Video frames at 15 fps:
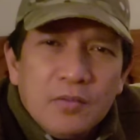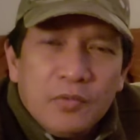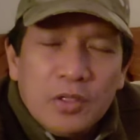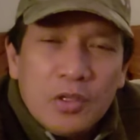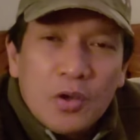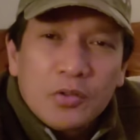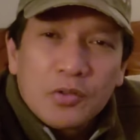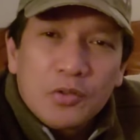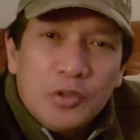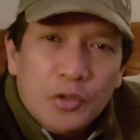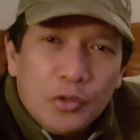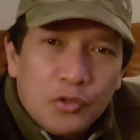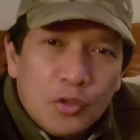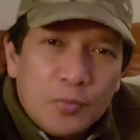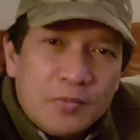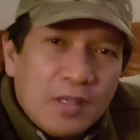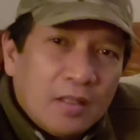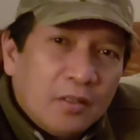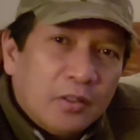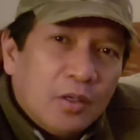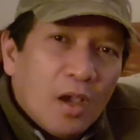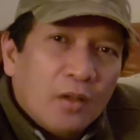videos on YouTube
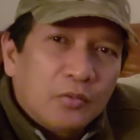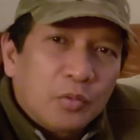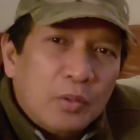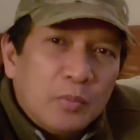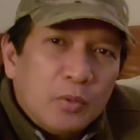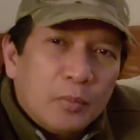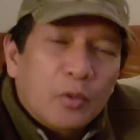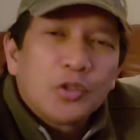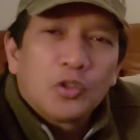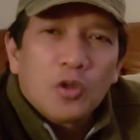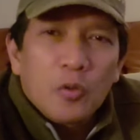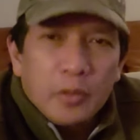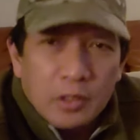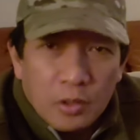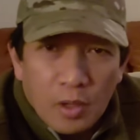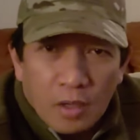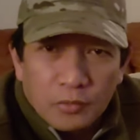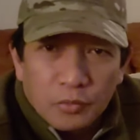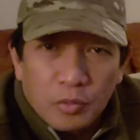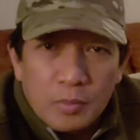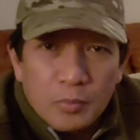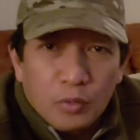telling you how to remove or showing you how
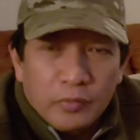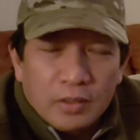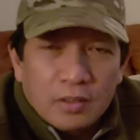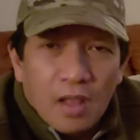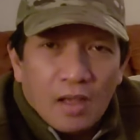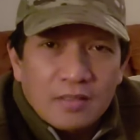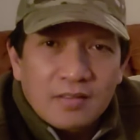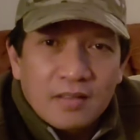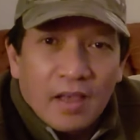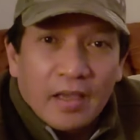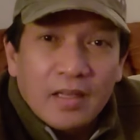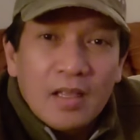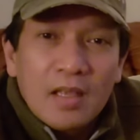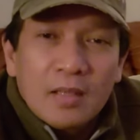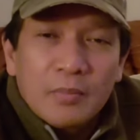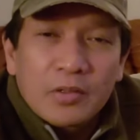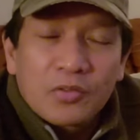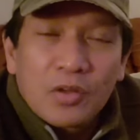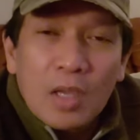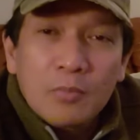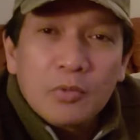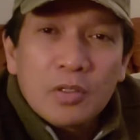to remove a Glock slide. But
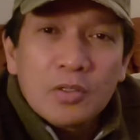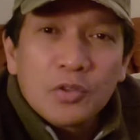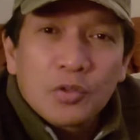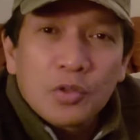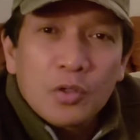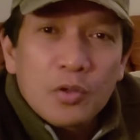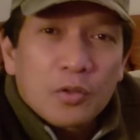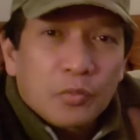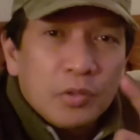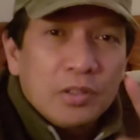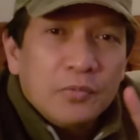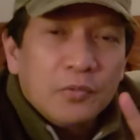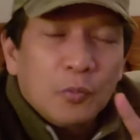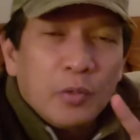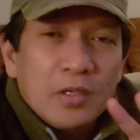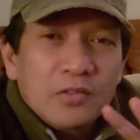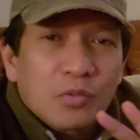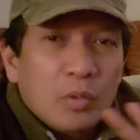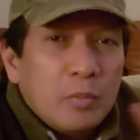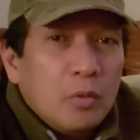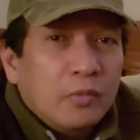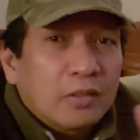today I'm going to show you 3 different ways to
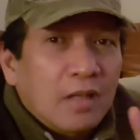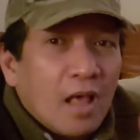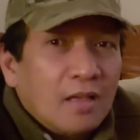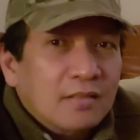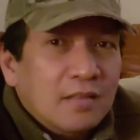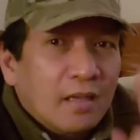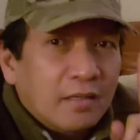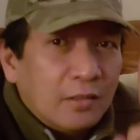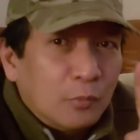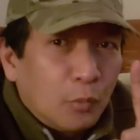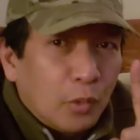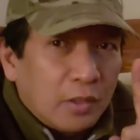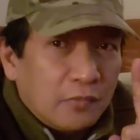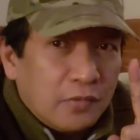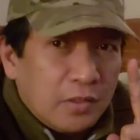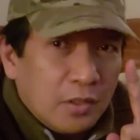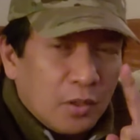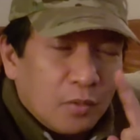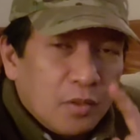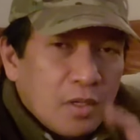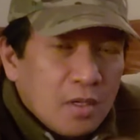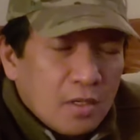remove a Glock slide in one
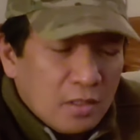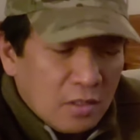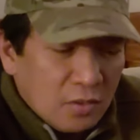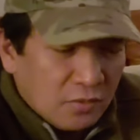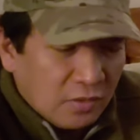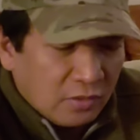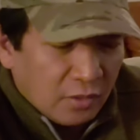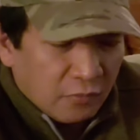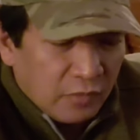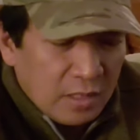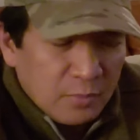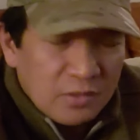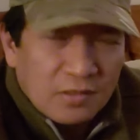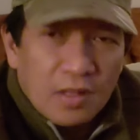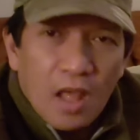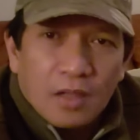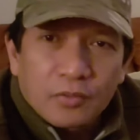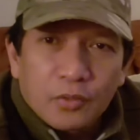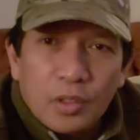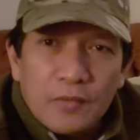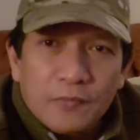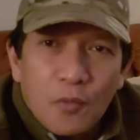video using the famous Glock
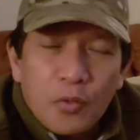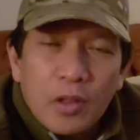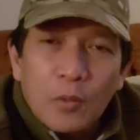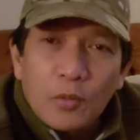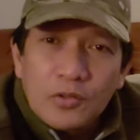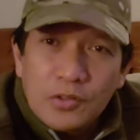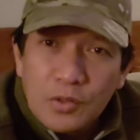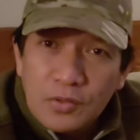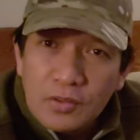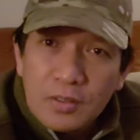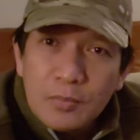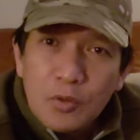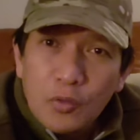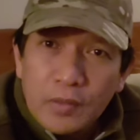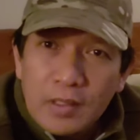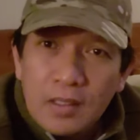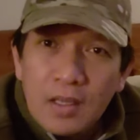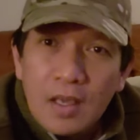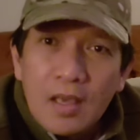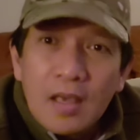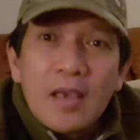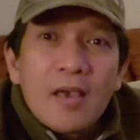34 that was used in the movie
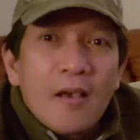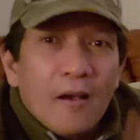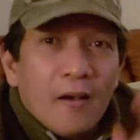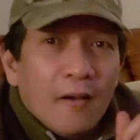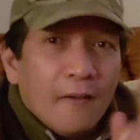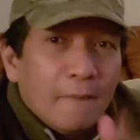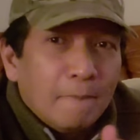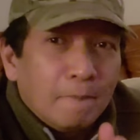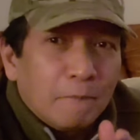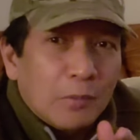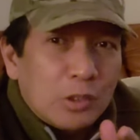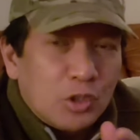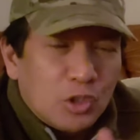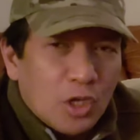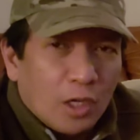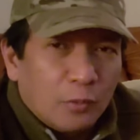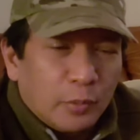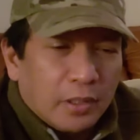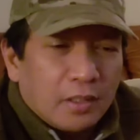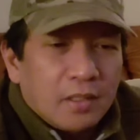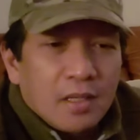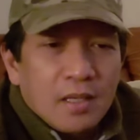John
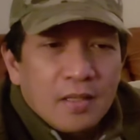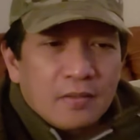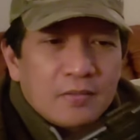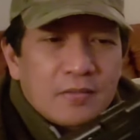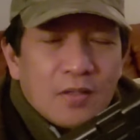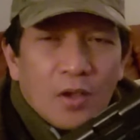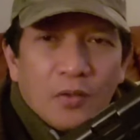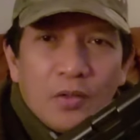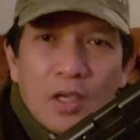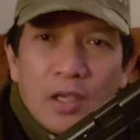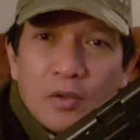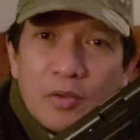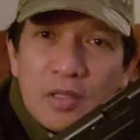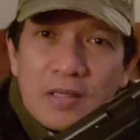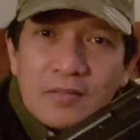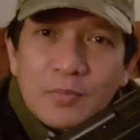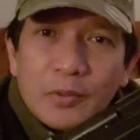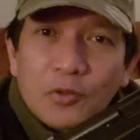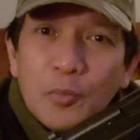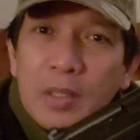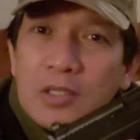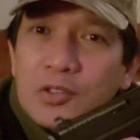Wick. So here it is.
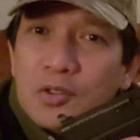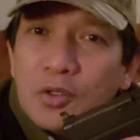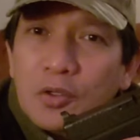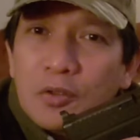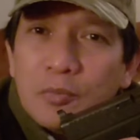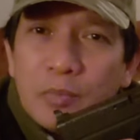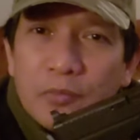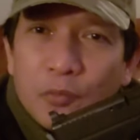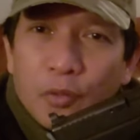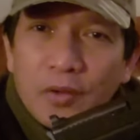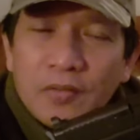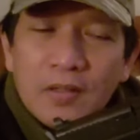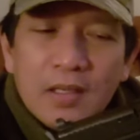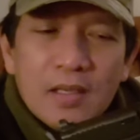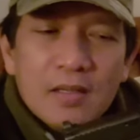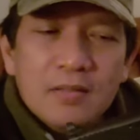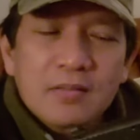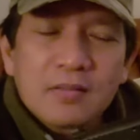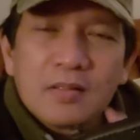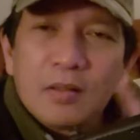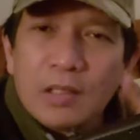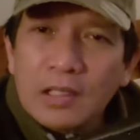But to make sure, before anything
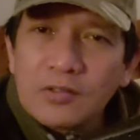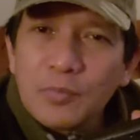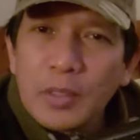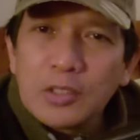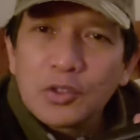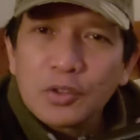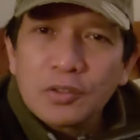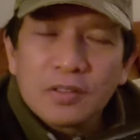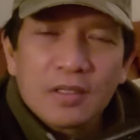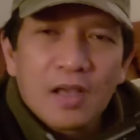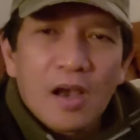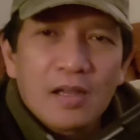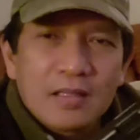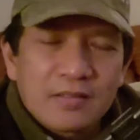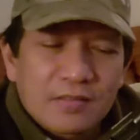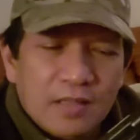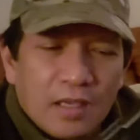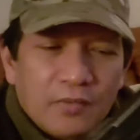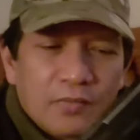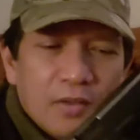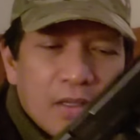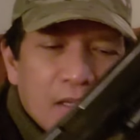else, let's make sure that the gun is
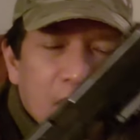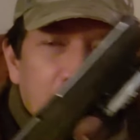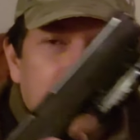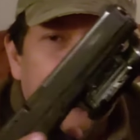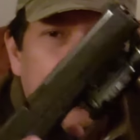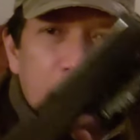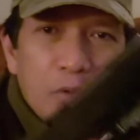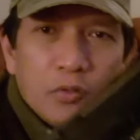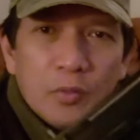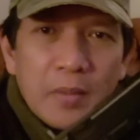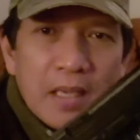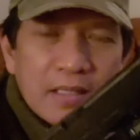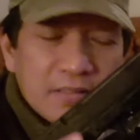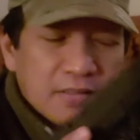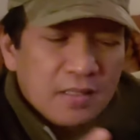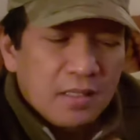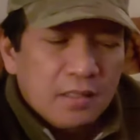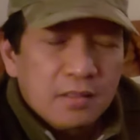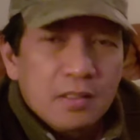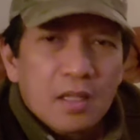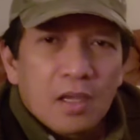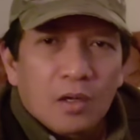safe. Remove the
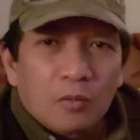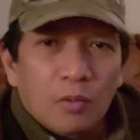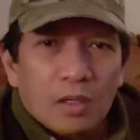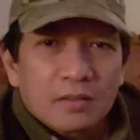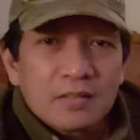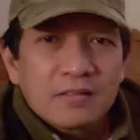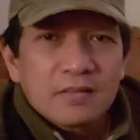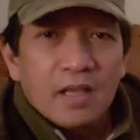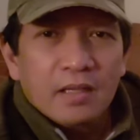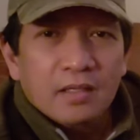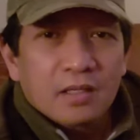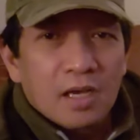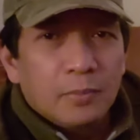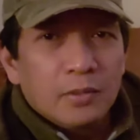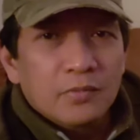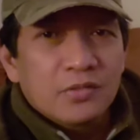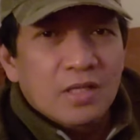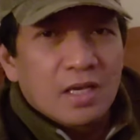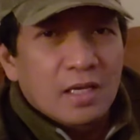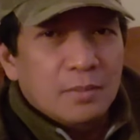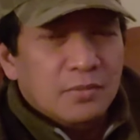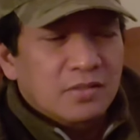magazine, rock the slide a couple of
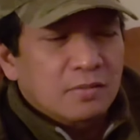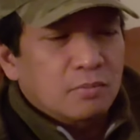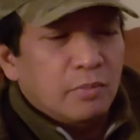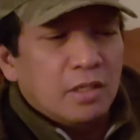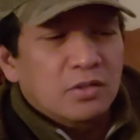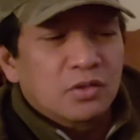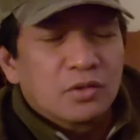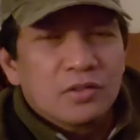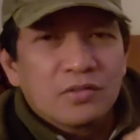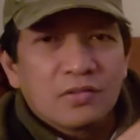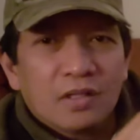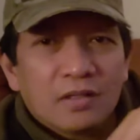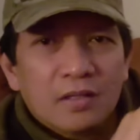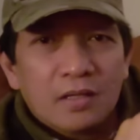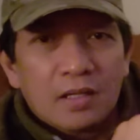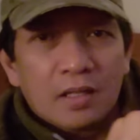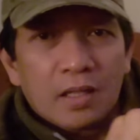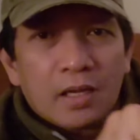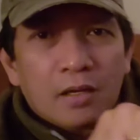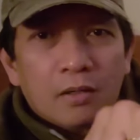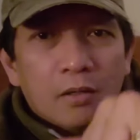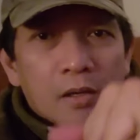times, make sure there's nothing in
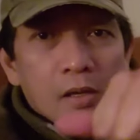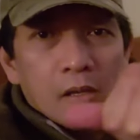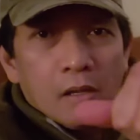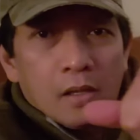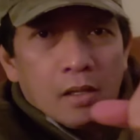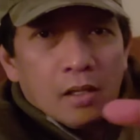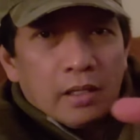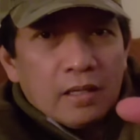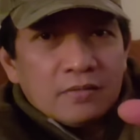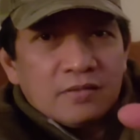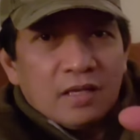there. It's